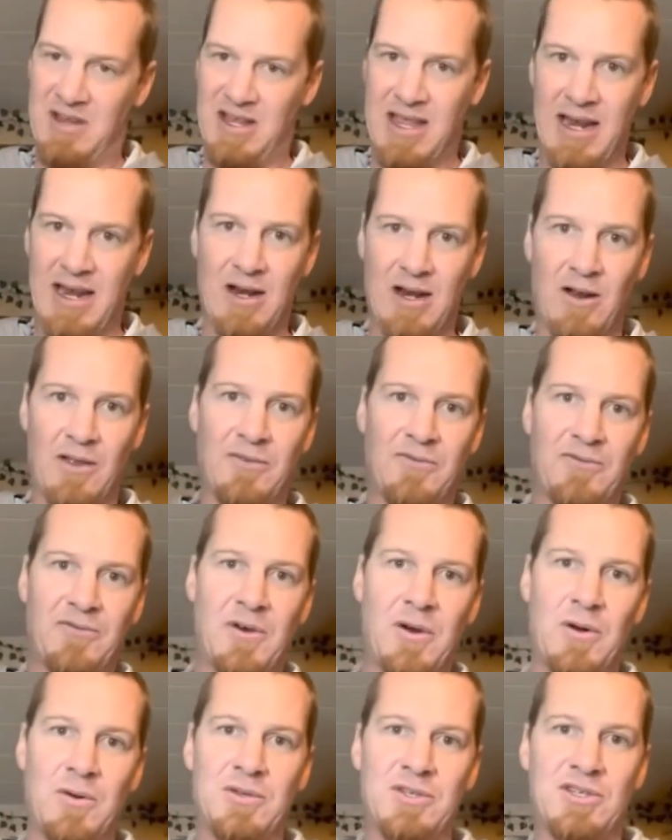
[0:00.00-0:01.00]
Getting on their
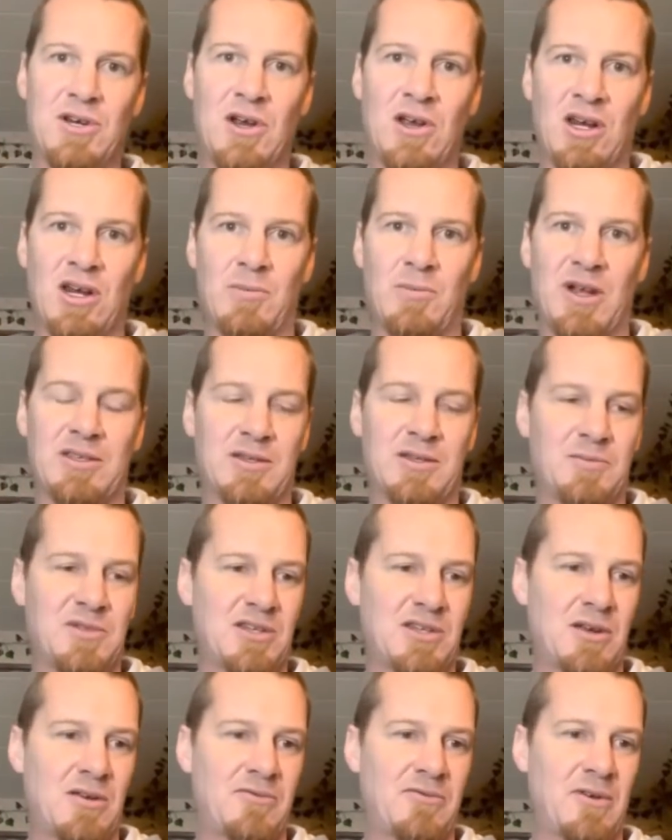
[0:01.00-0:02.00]
phones, talking about
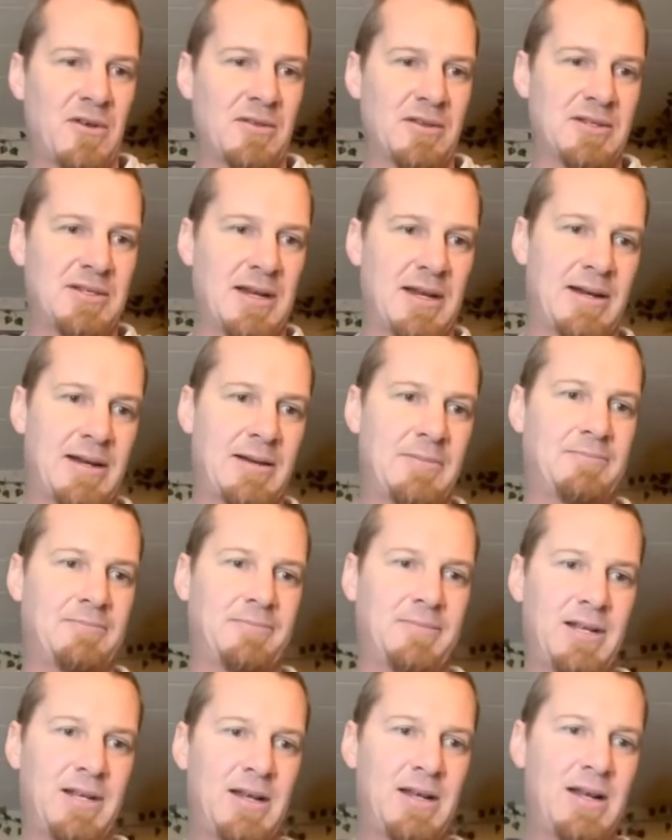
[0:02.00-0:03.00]
themselves all the time.
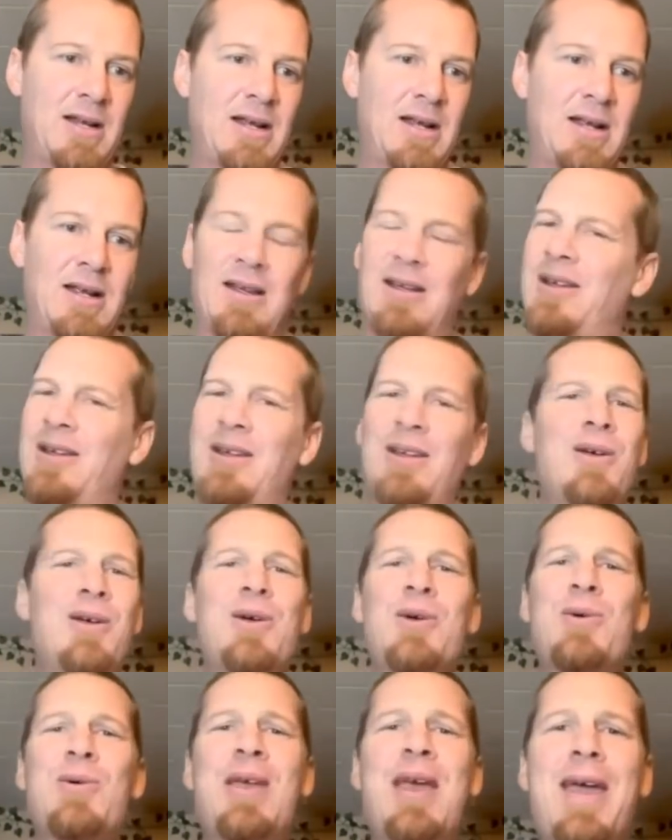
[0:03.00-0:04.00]

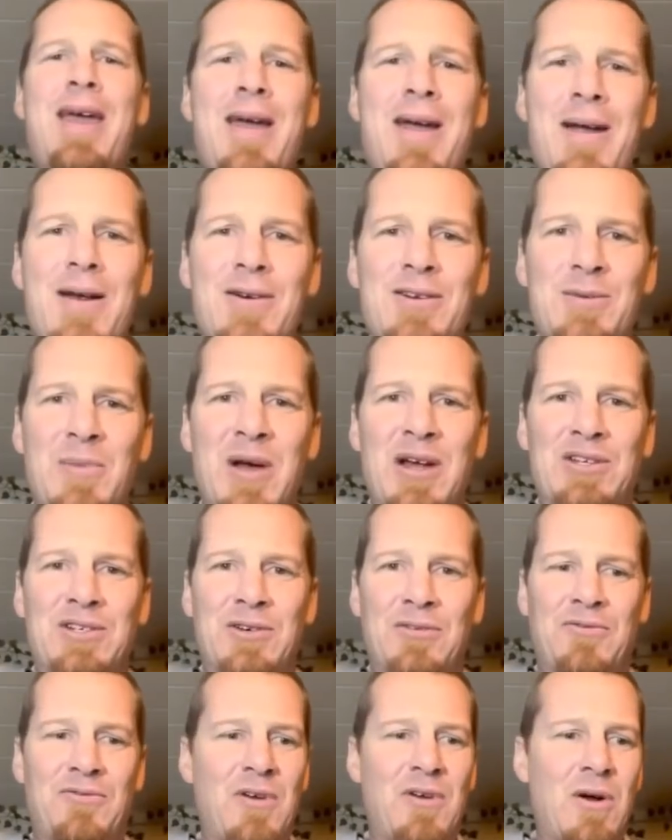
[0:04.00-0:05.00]
Who cares about
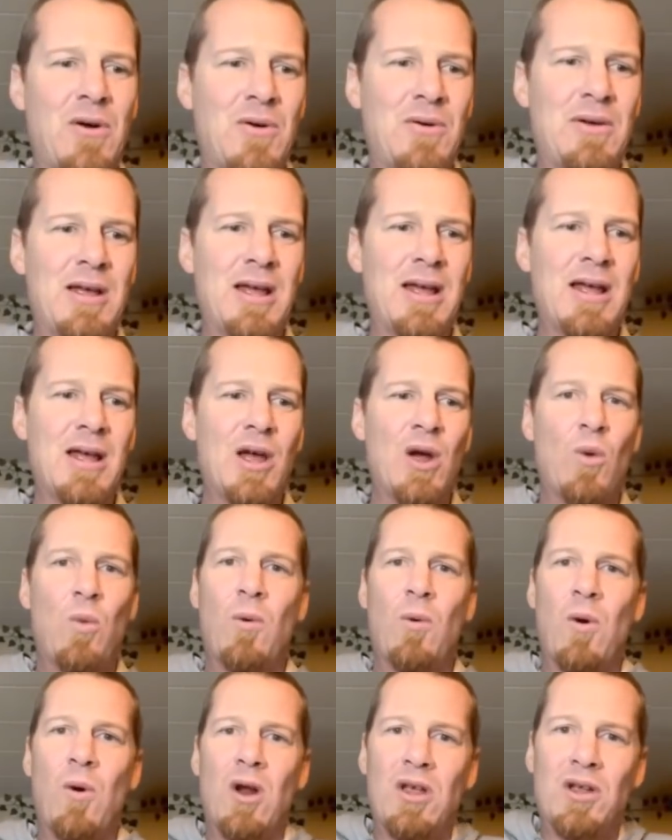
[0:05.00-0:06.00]
your phone? We're
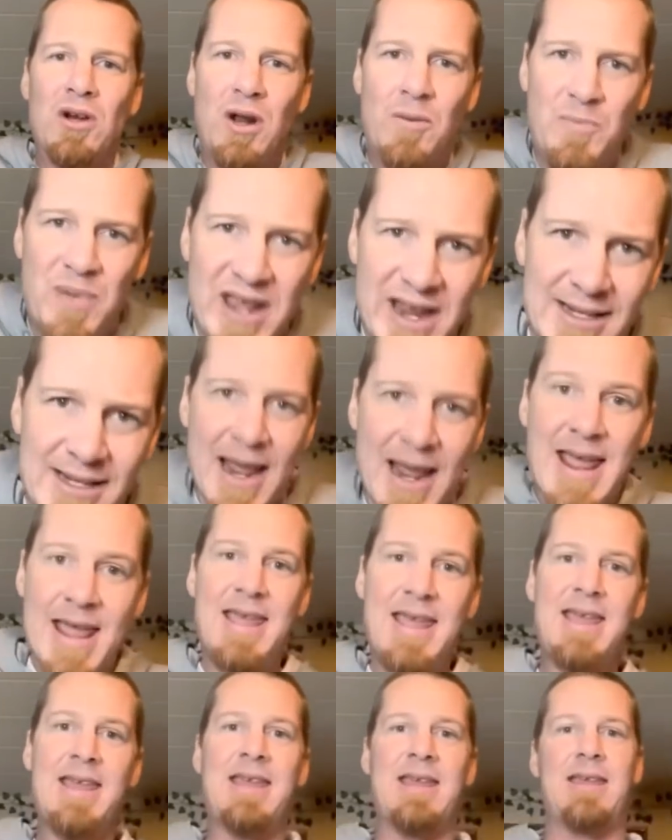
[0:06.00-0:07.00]
working on
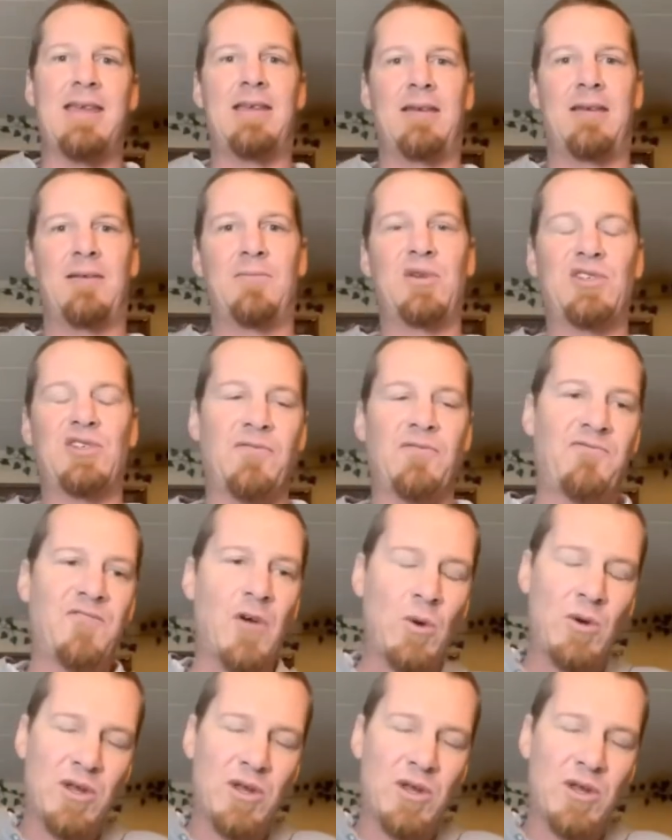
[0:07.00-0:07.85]
PT. But to focus